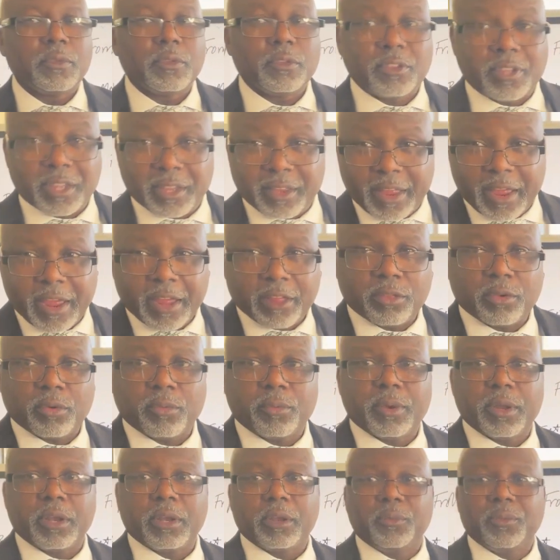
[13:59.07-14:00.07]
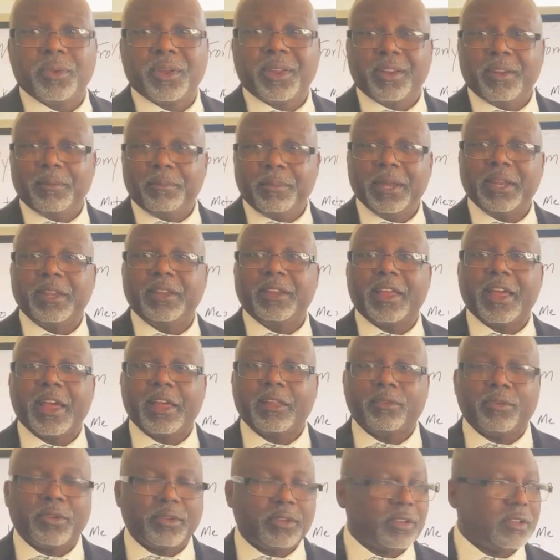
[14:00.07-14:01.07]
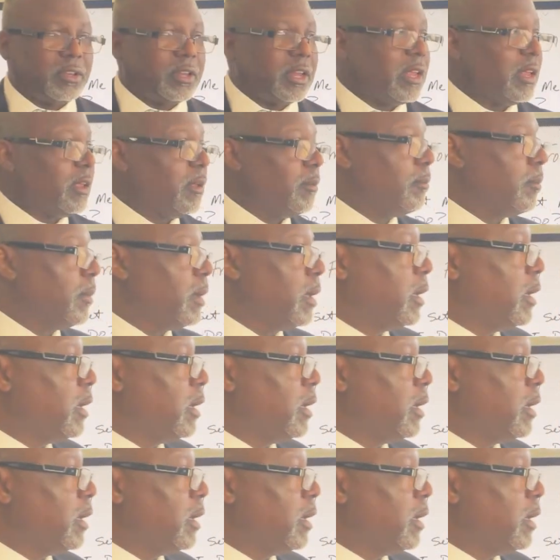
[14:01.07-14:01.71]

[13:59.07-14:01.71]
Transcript: together really, we're going to be together as a team